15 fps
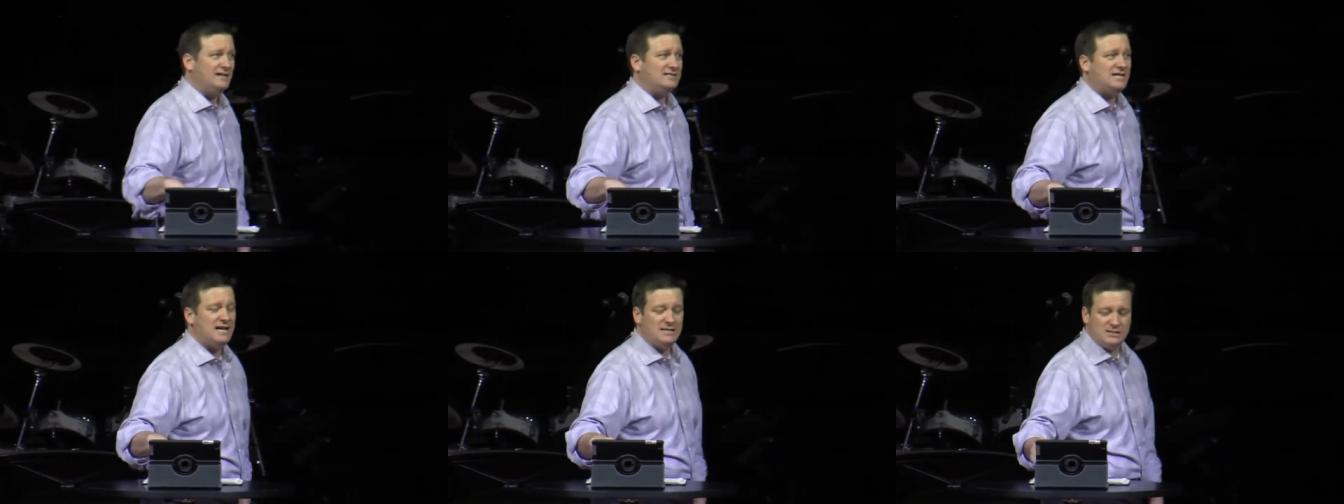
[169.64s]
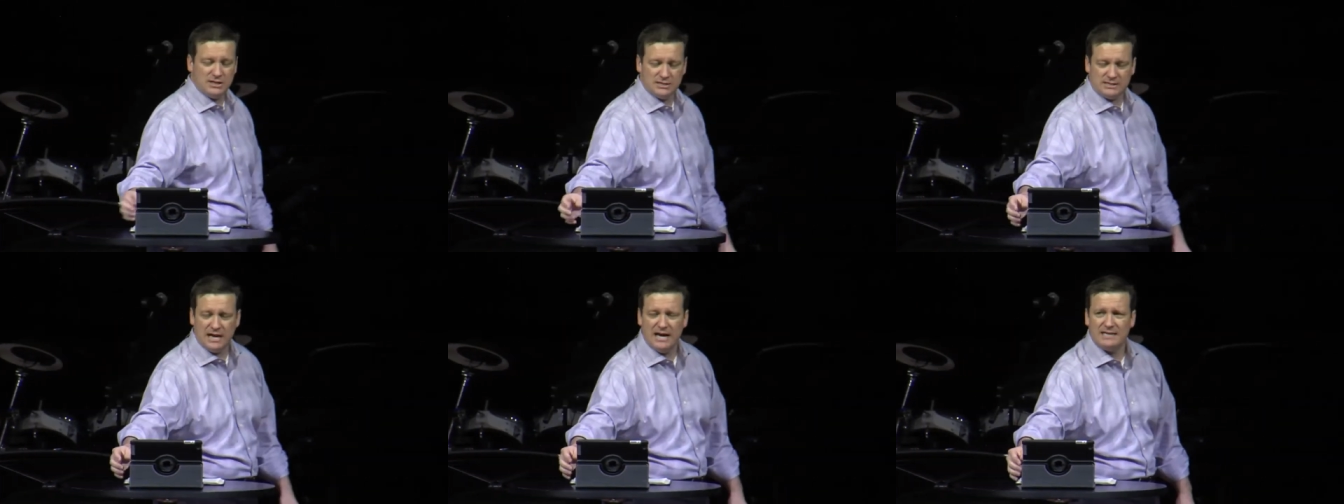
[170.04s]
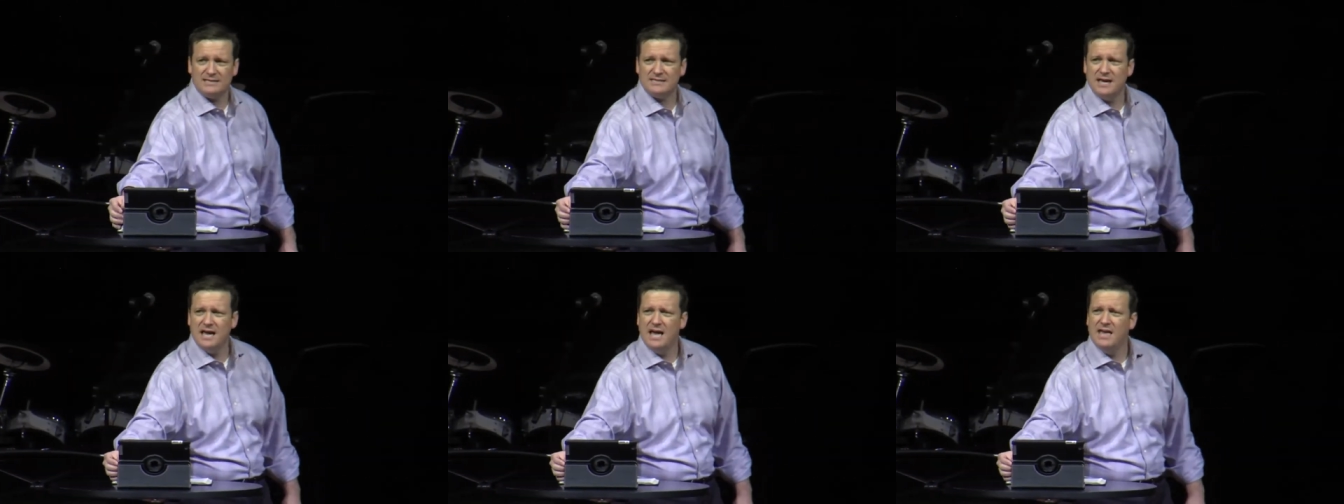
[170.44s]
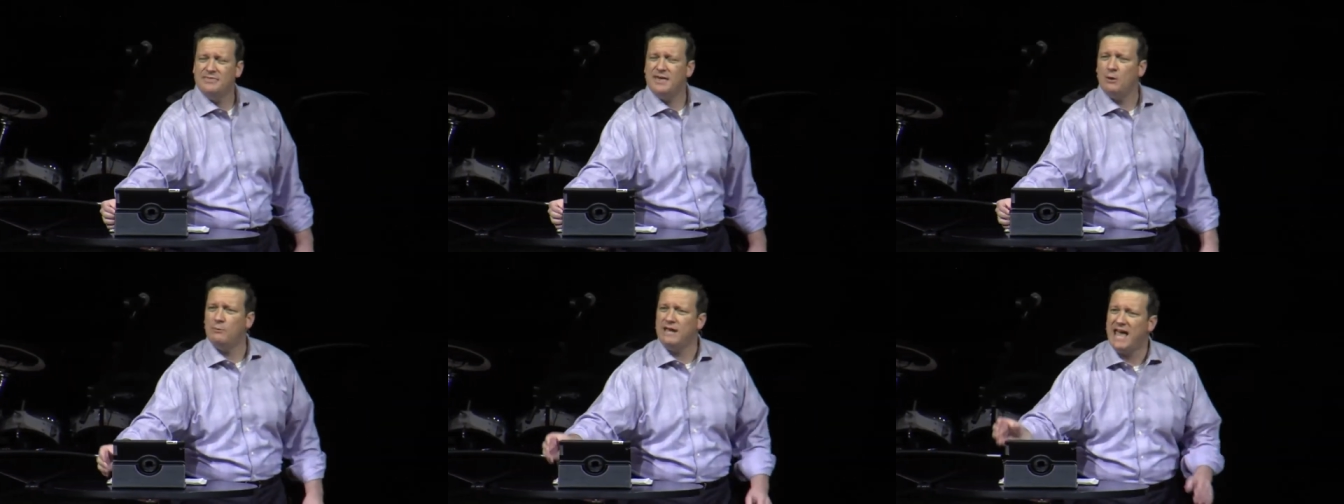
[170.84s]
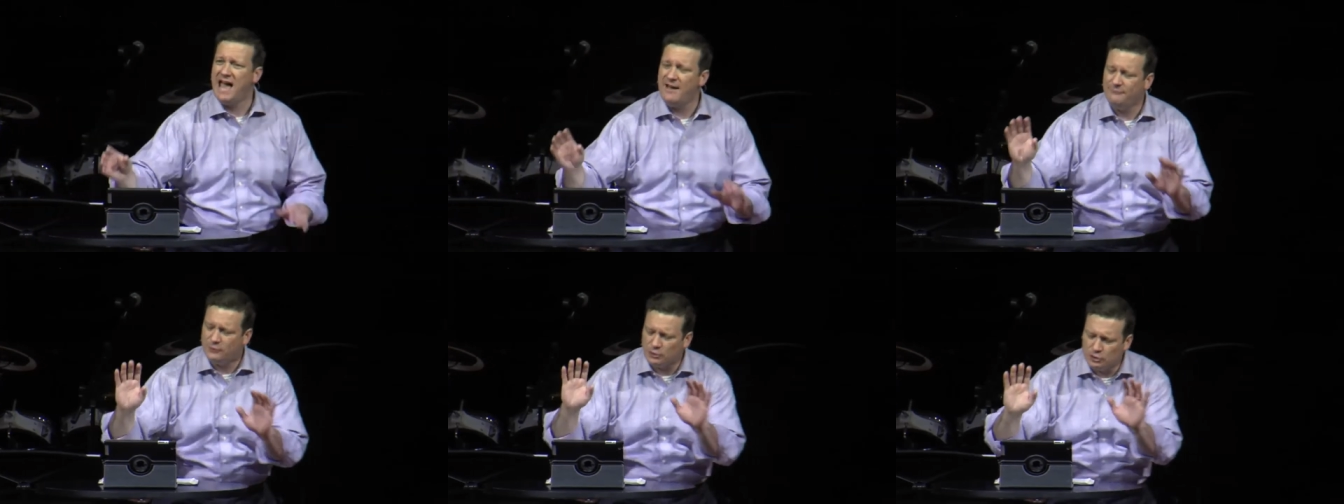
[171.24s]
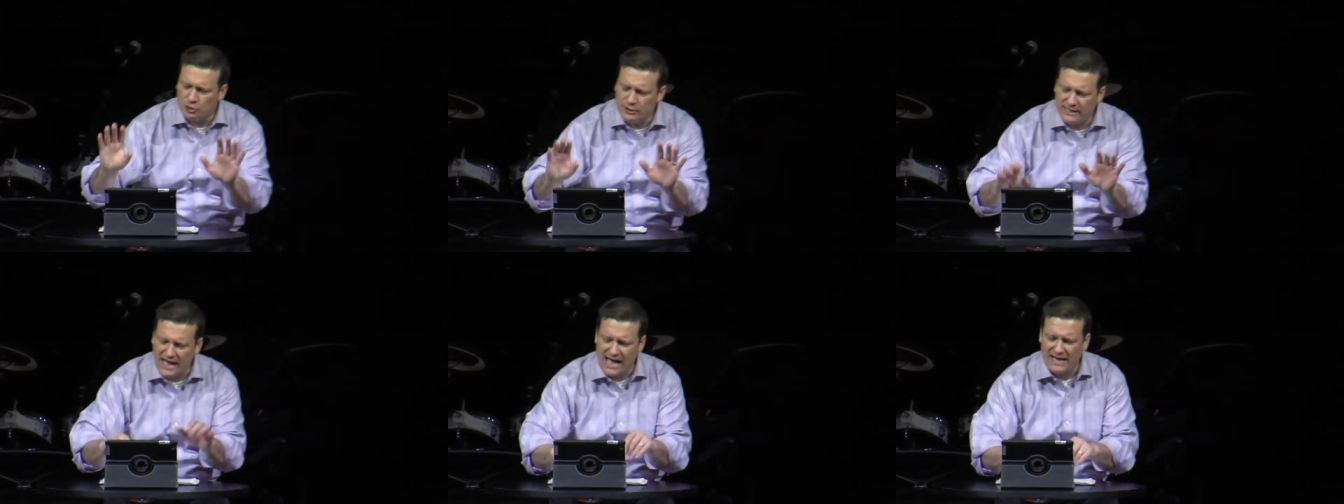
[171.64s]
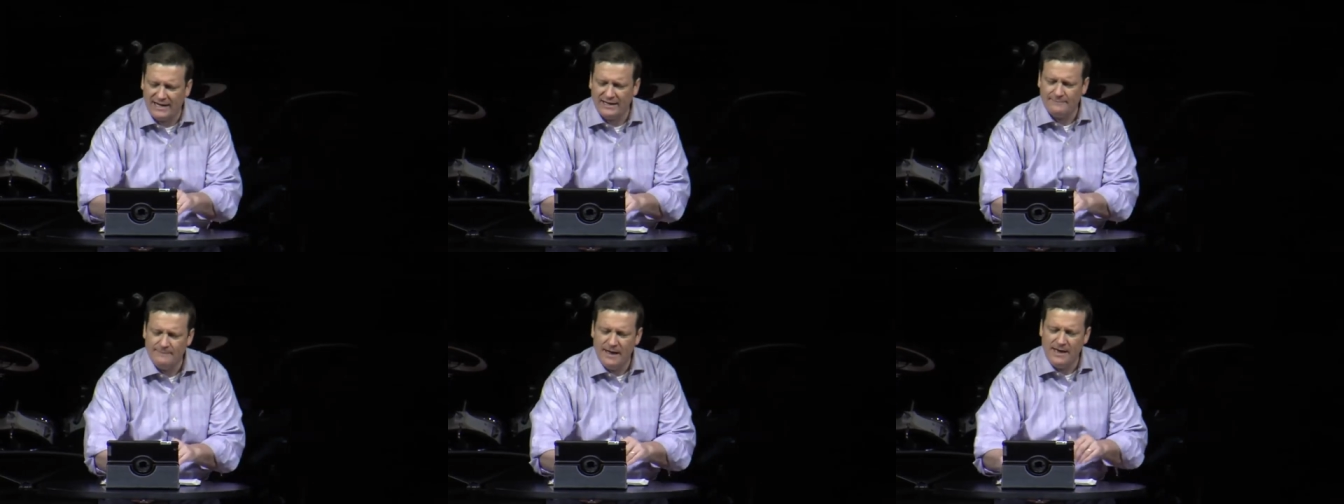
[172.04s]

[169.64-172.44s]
teaches us that we have to look at it